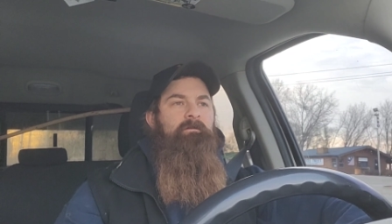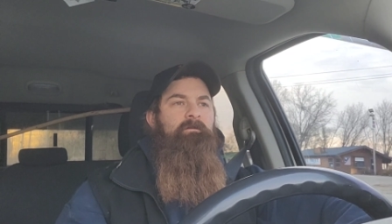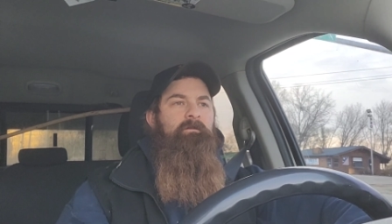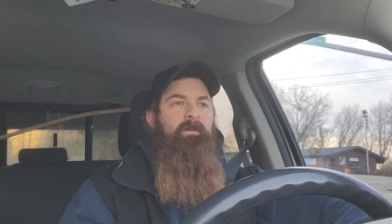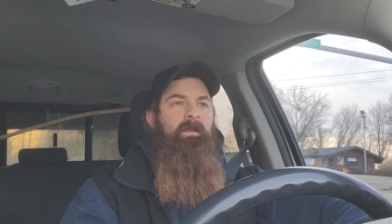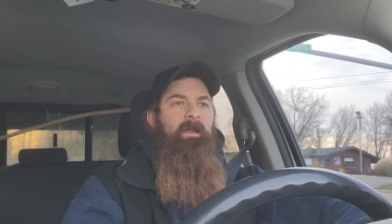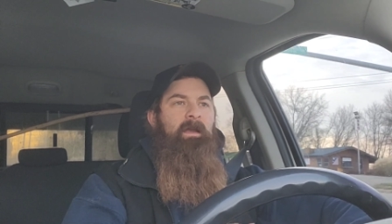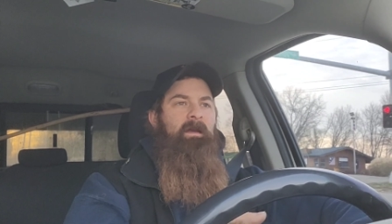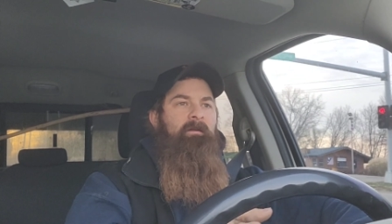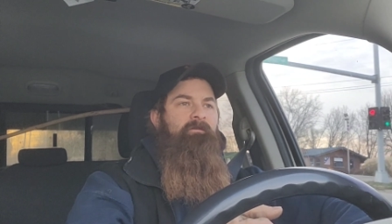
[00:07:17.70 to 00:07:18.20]

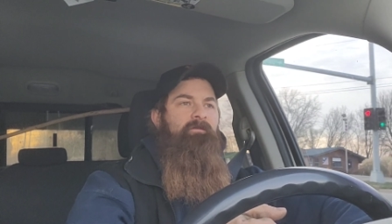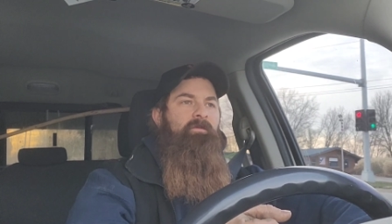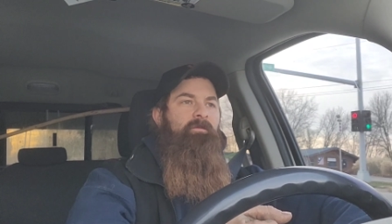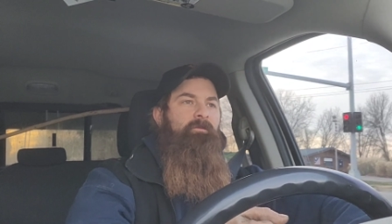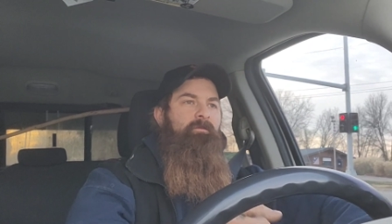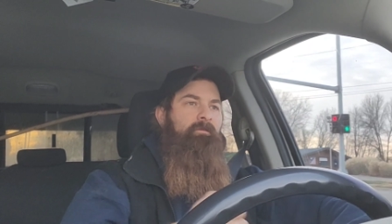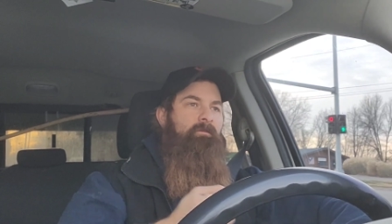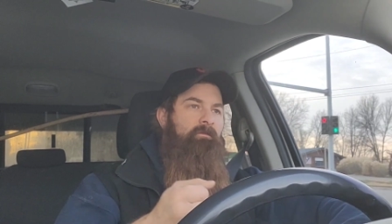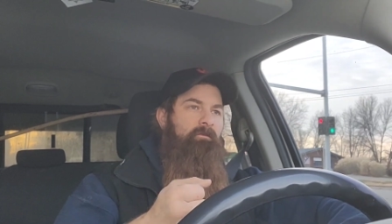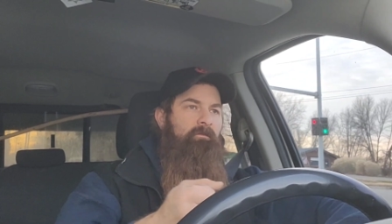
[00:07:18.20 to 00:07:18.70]
they have to
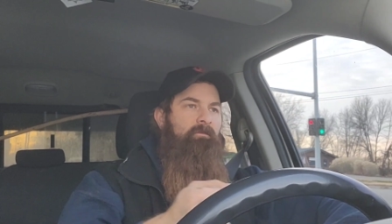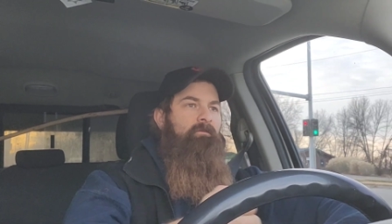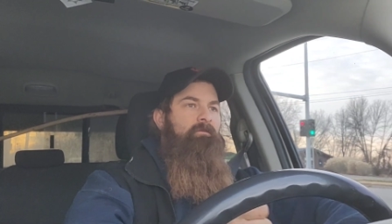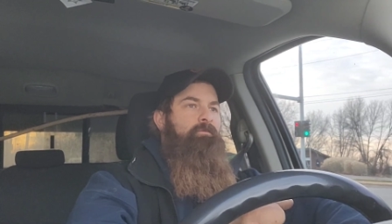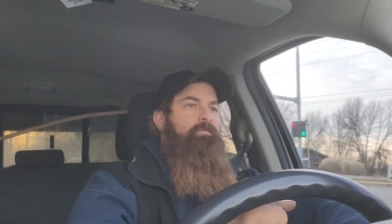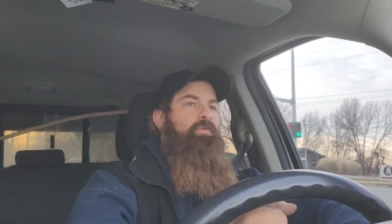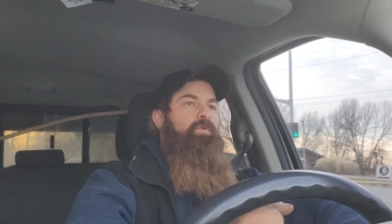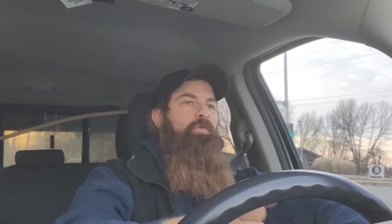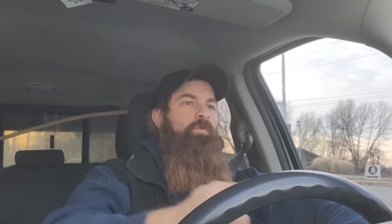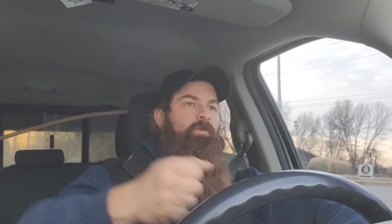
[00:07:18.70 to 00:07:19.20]

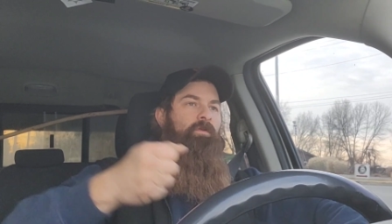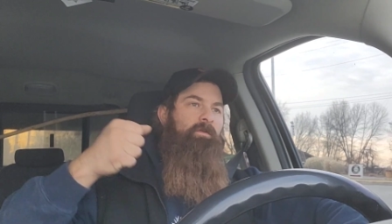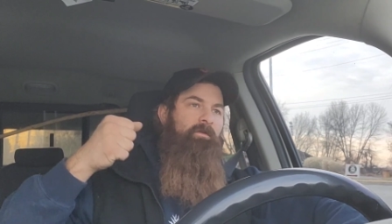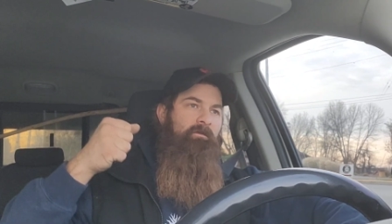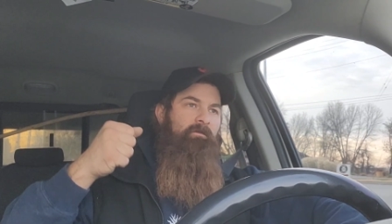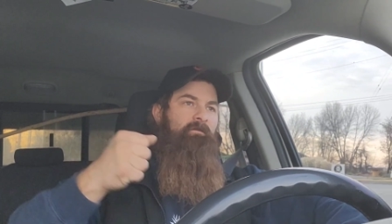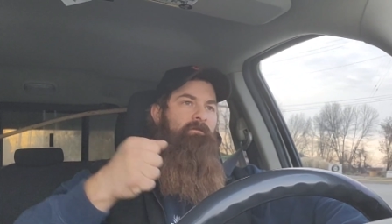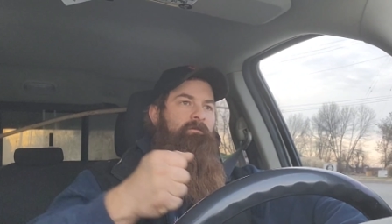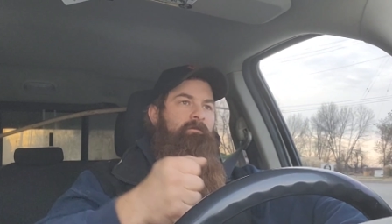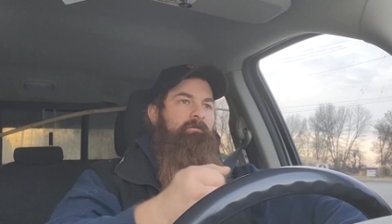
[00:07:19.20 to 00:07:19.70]
pull
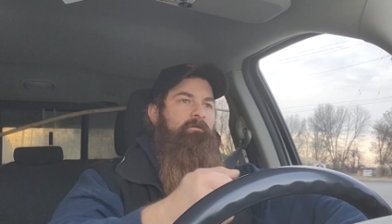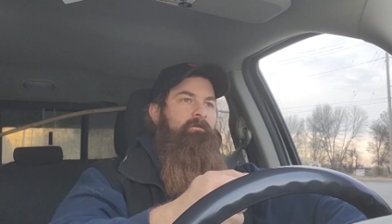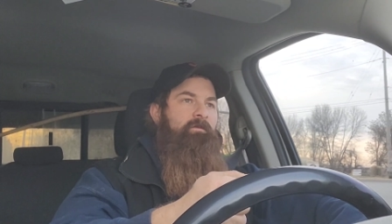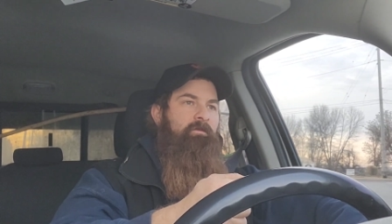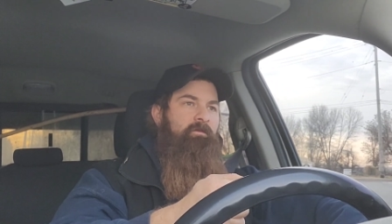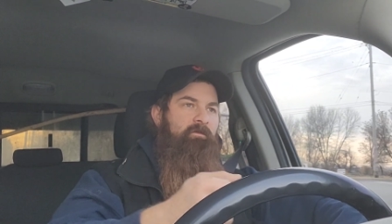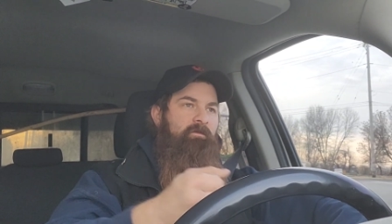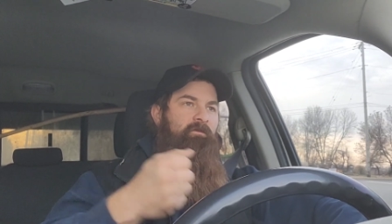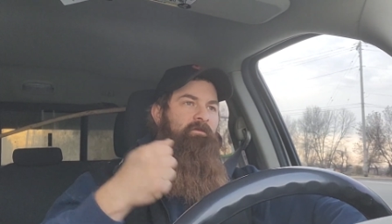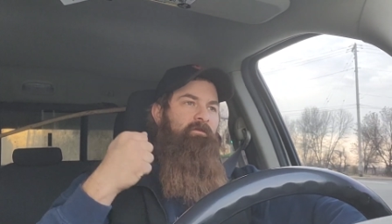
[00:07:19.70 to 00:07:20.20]
it.
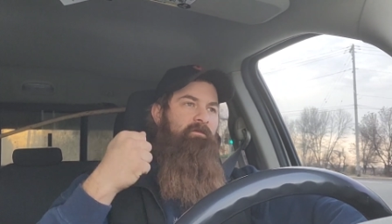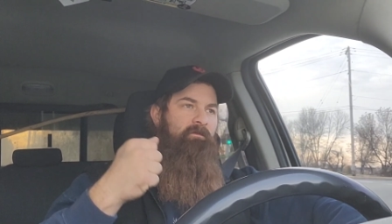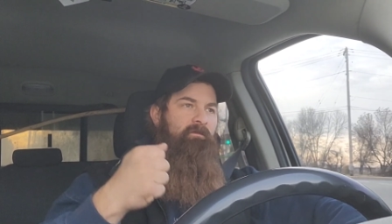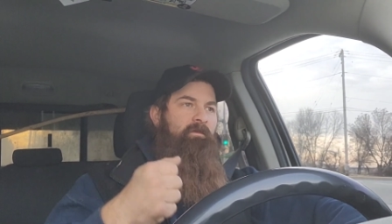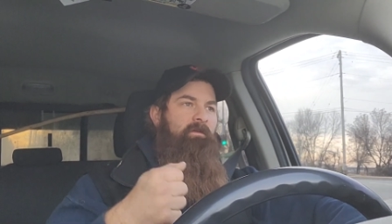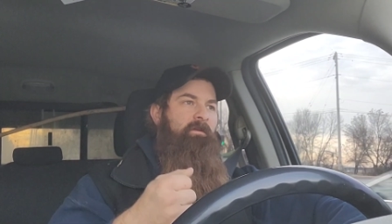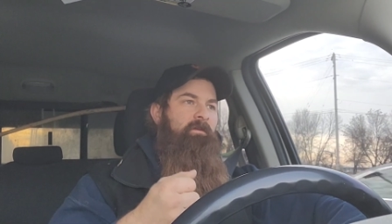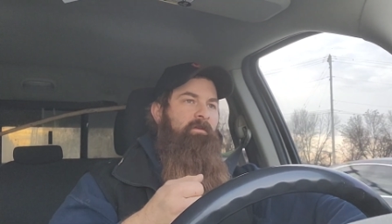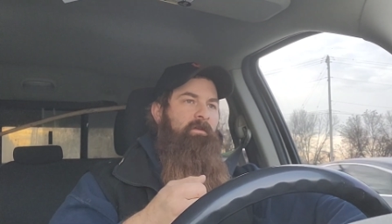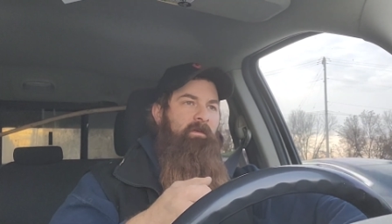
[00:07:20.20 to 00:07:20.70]
There's,
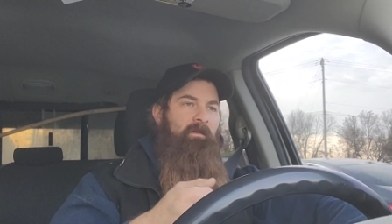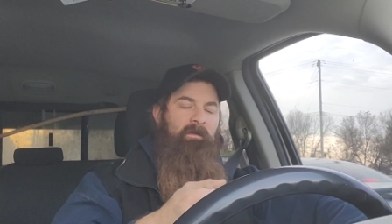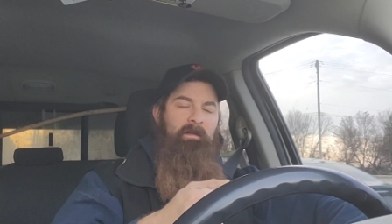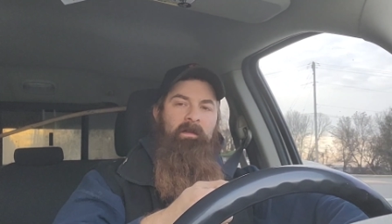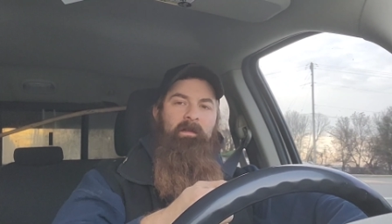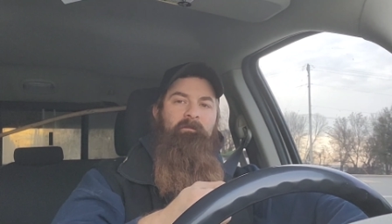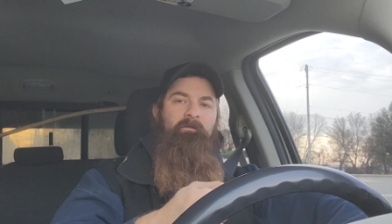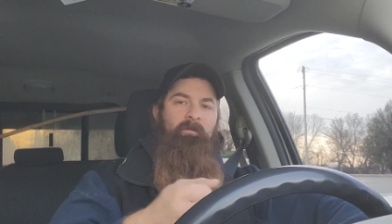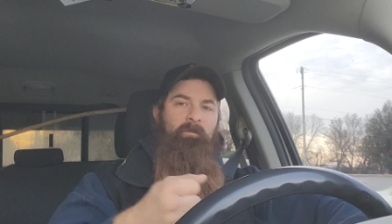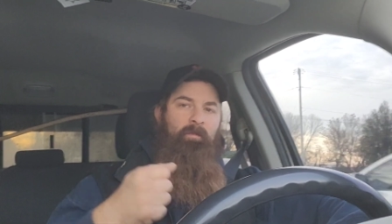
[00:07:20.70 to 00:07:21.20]
yeah they
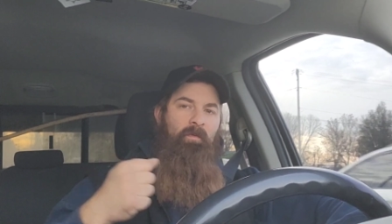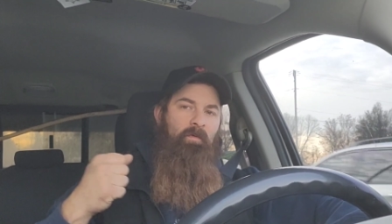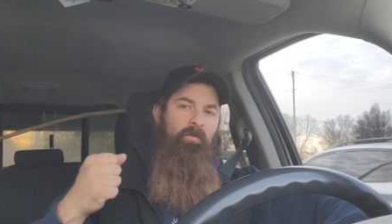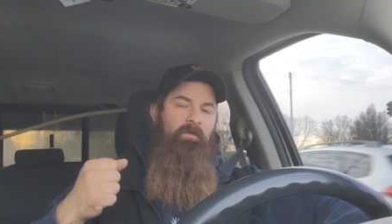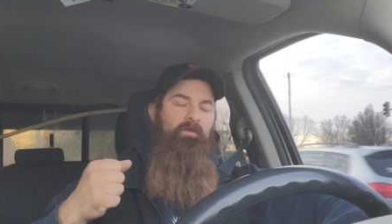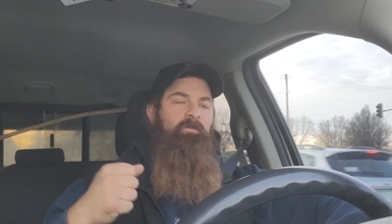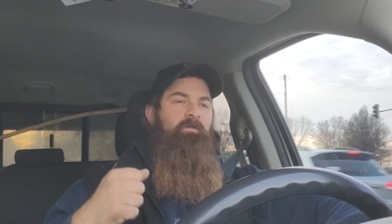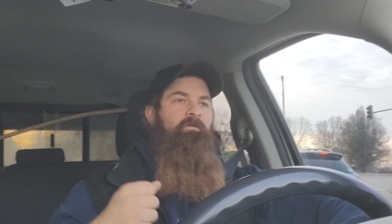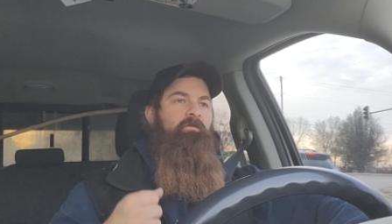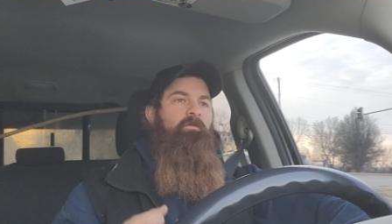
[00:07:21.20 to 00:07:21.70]
have to
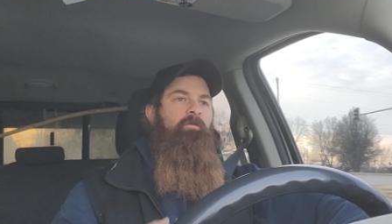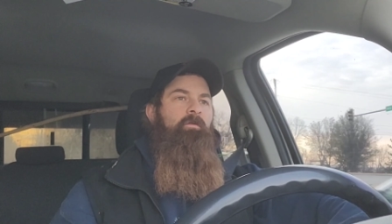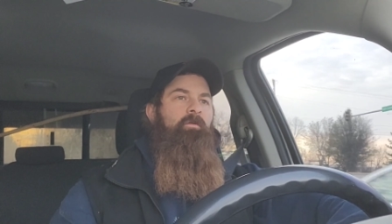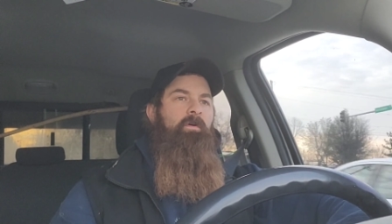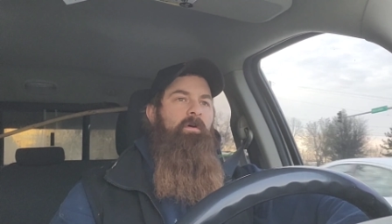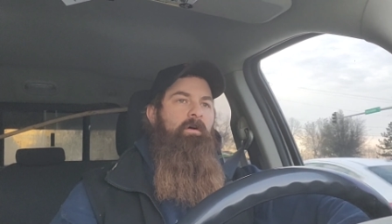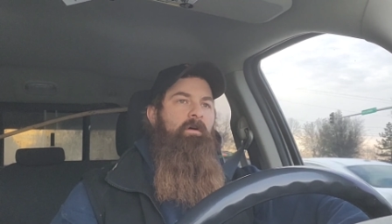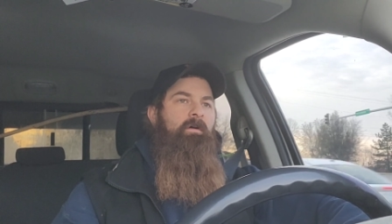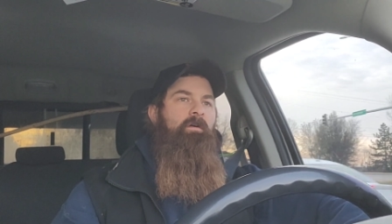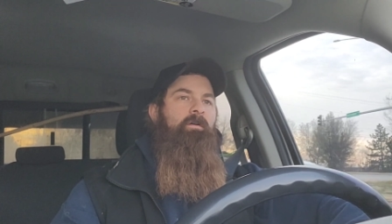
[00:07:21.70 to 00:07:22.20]
pull it so
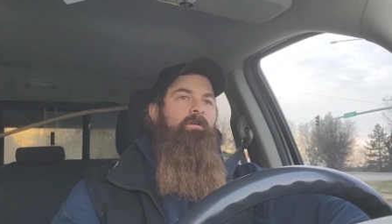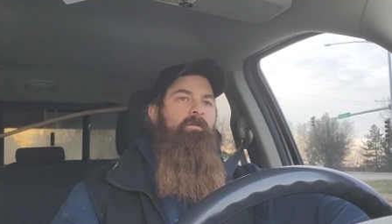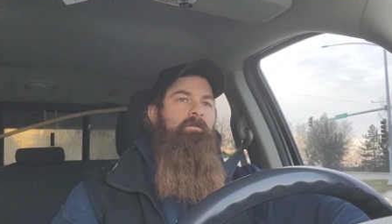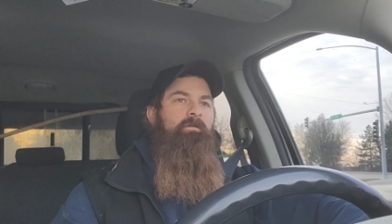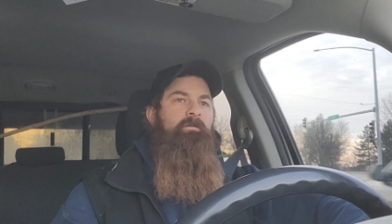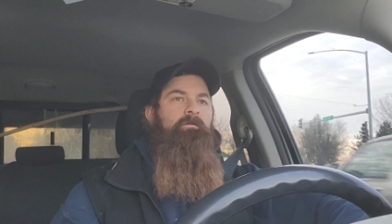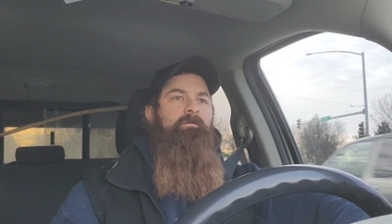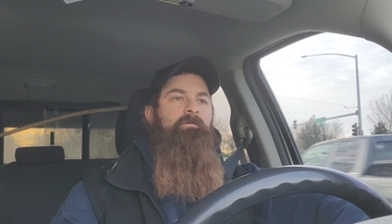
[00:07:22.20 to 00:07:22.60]
hard